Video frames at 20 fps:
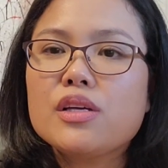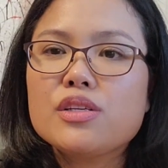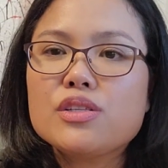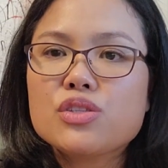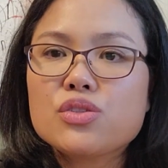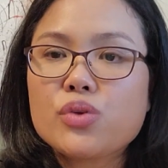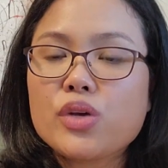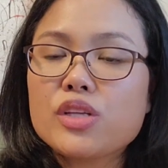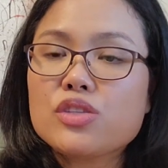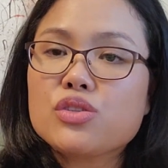
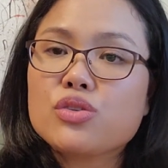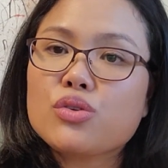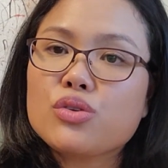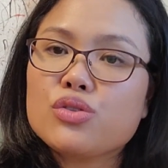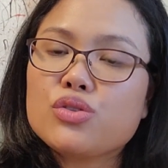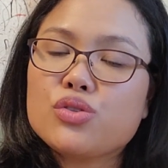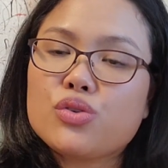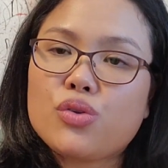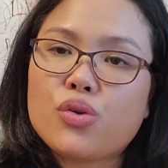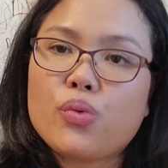So it's
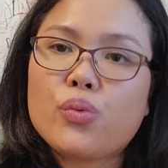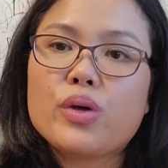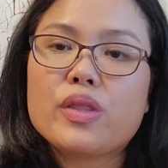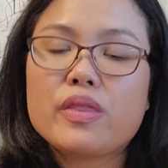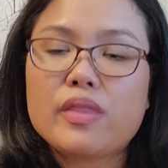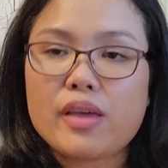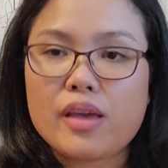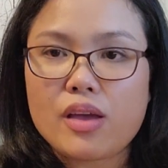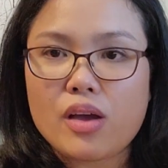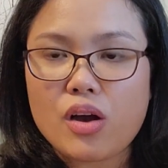good to know
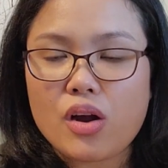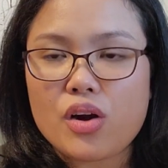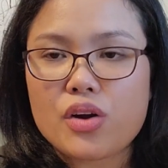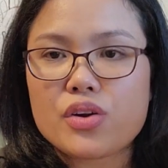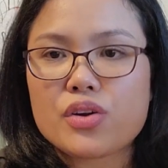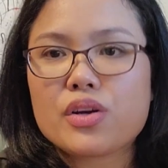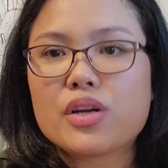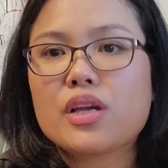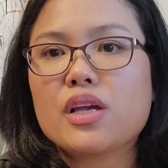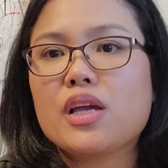what they
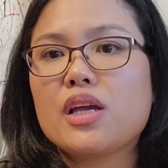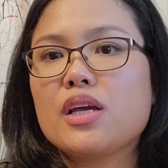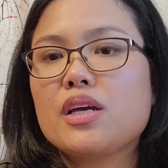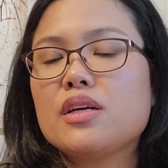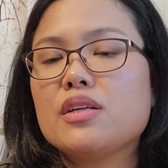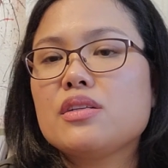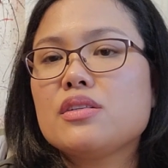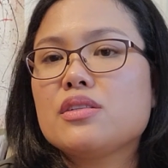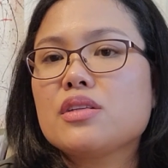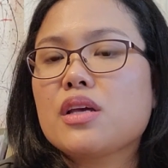are.
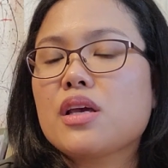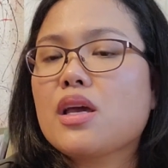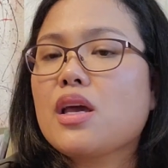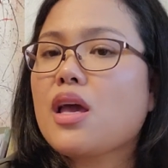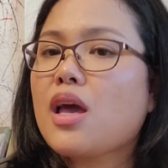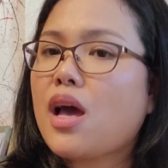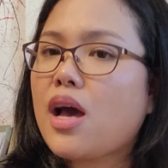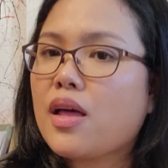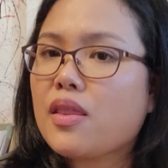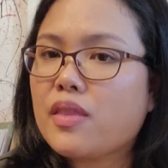And
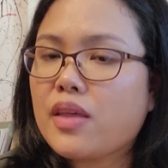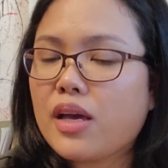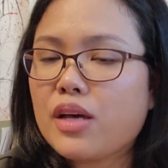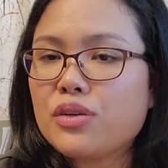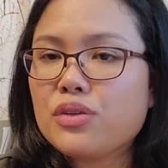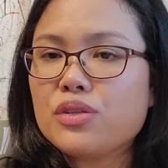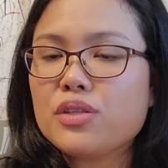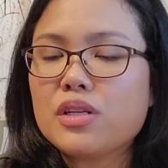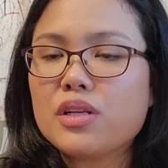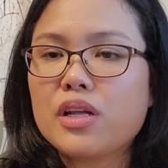at the
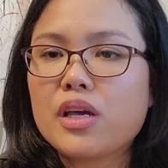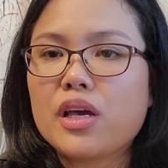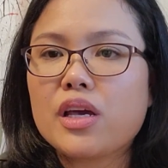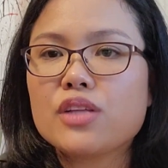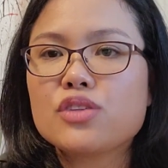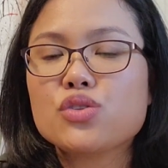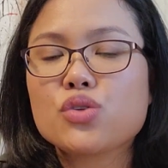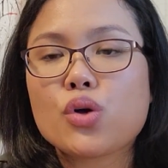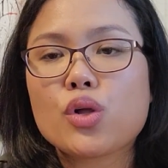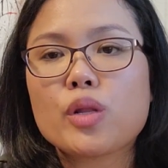end of the day,
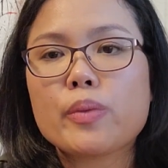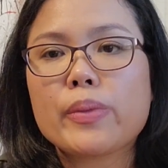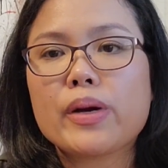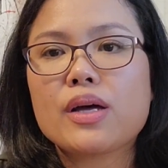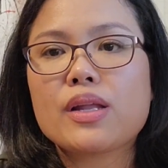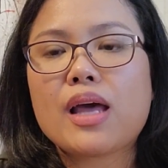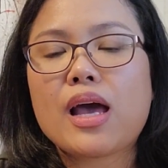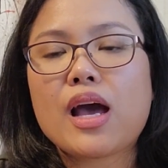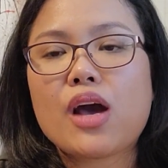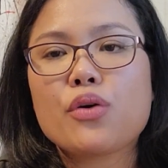it's all
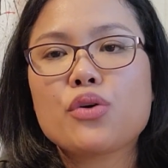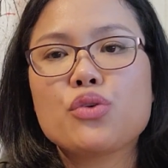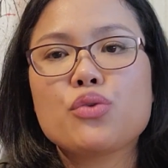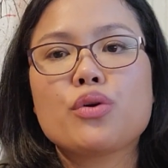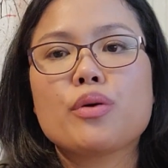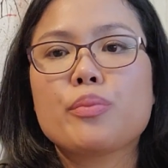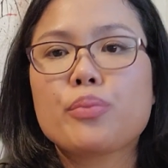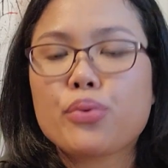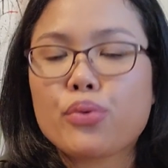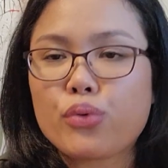about how you
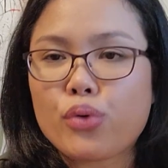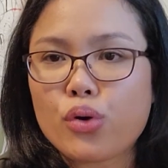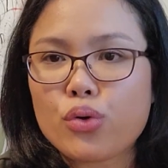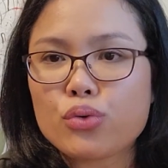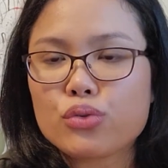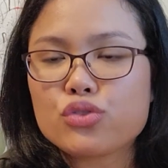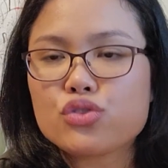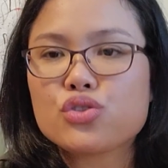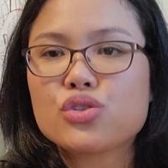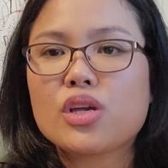
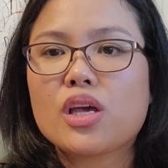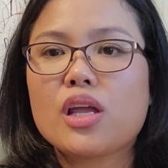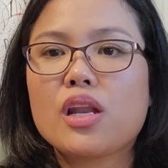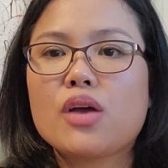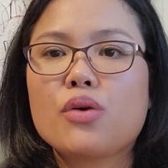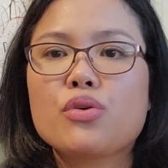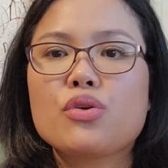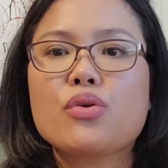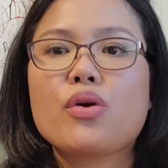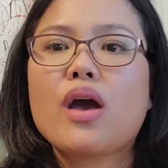approach and
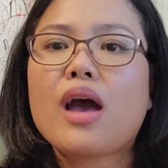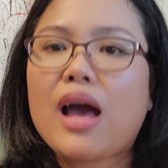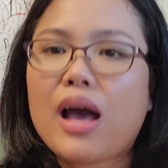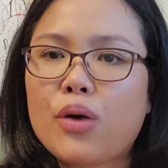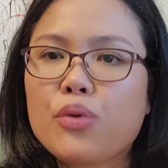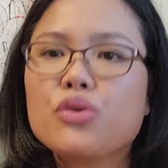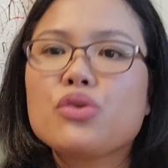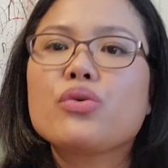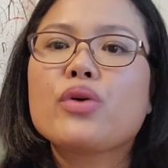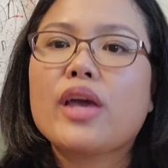
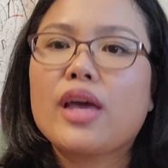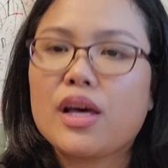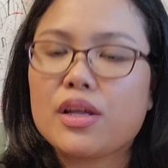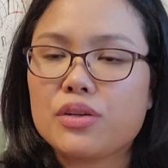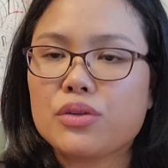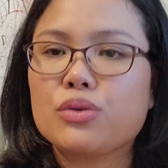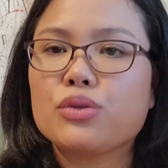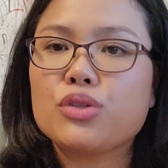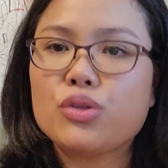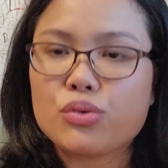how you,
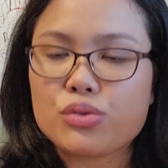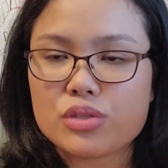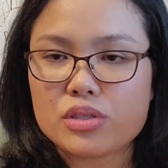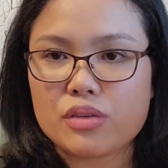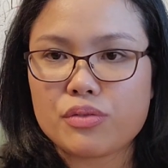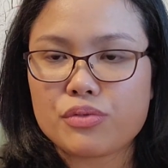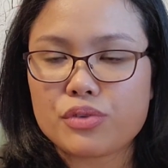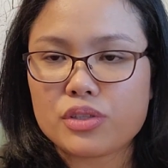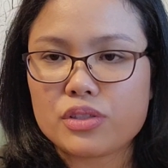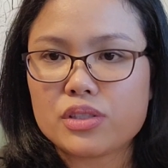handle those
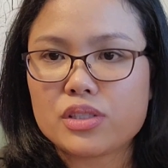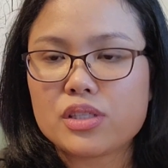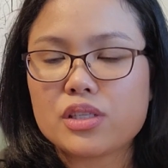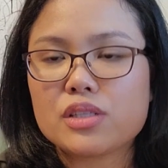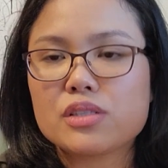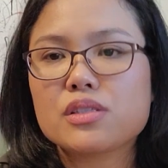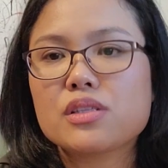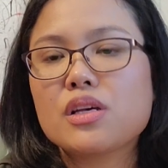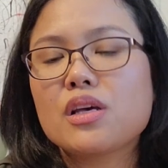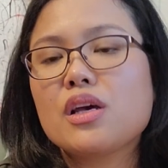
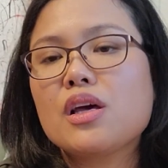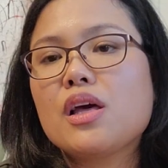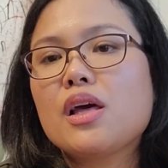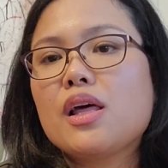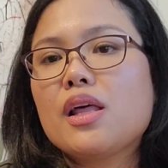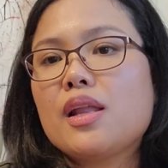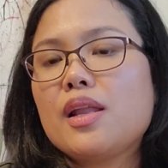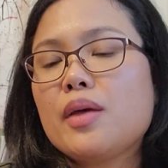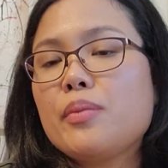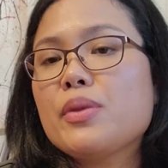differences.
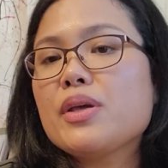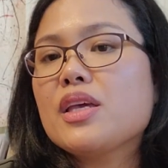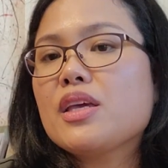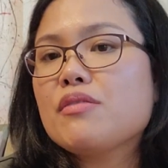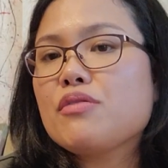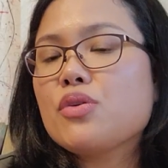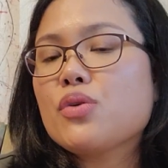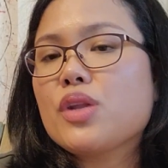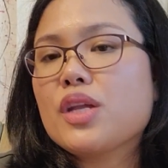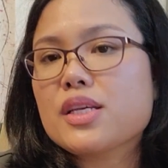Let me
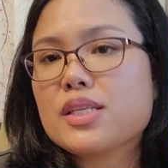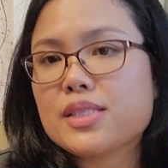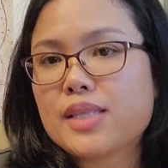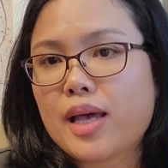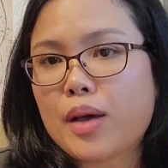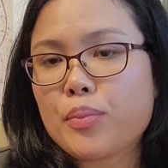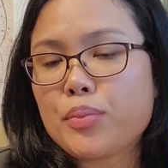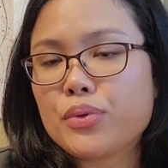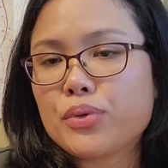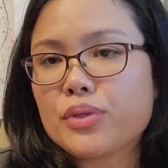give you an
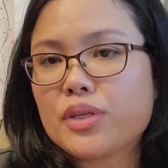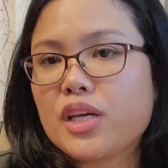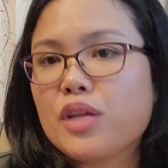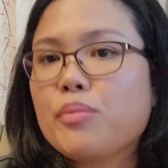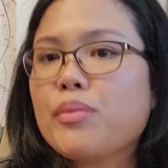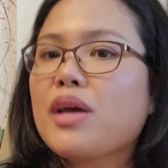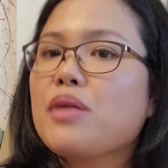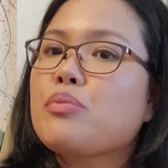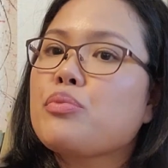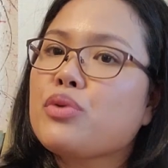example.
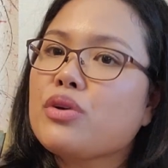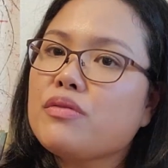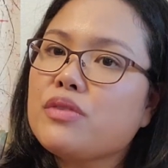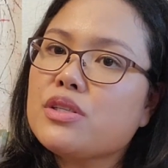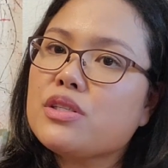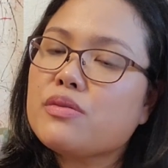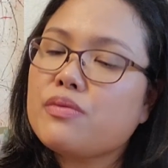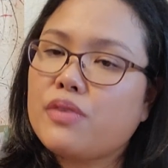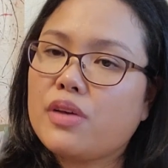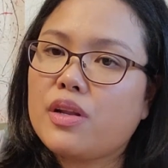In my
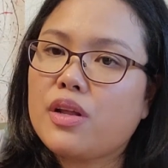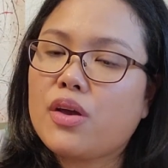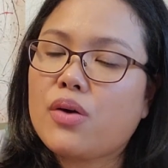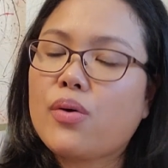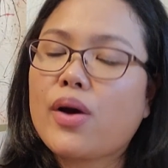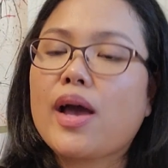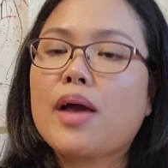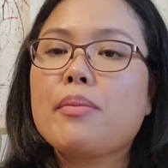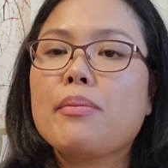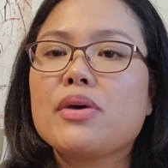previous
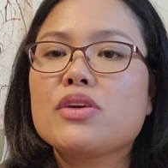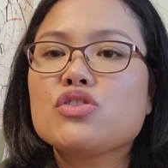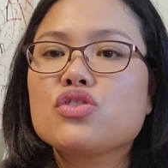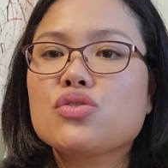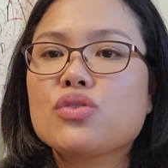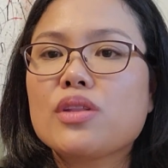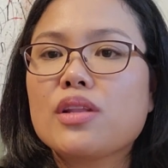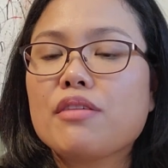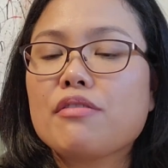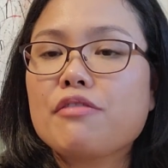video, I
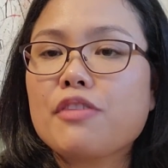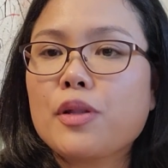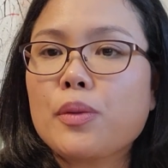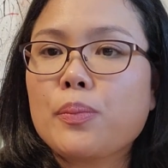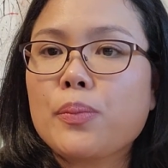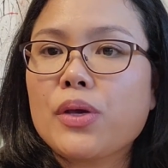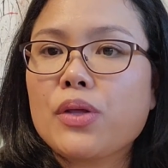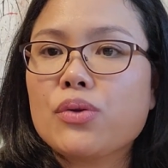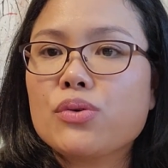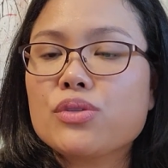mentioned that
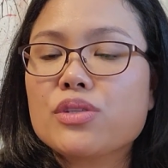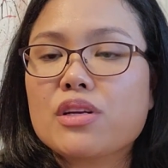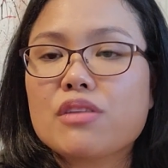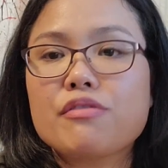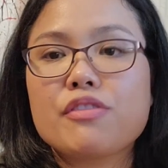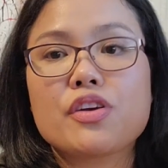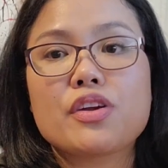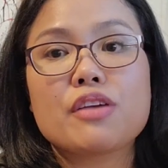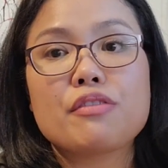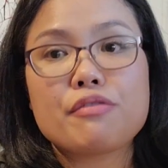Filipinos are
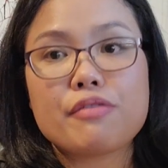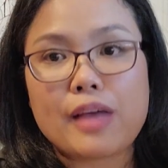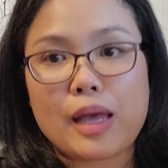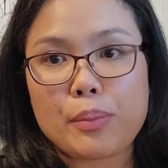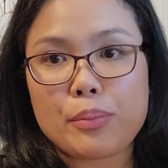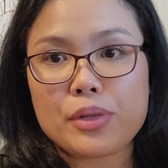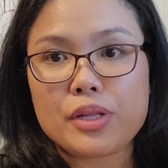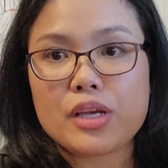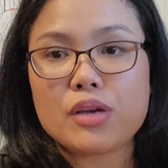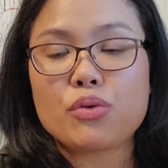very
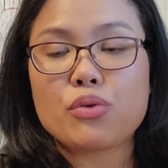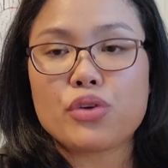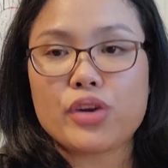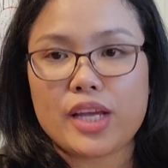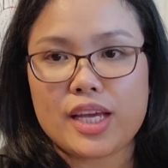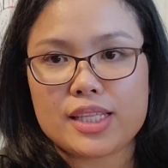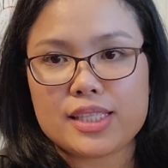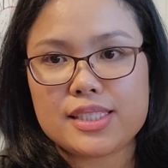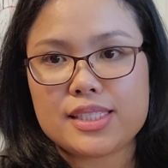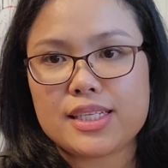
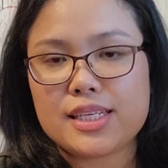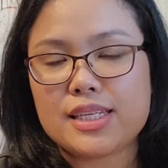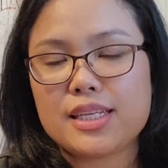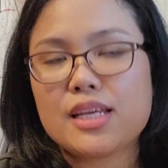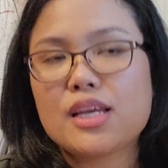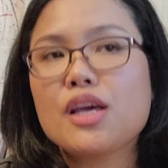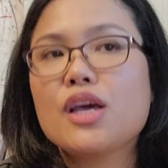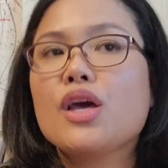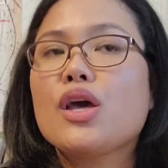family-oriented.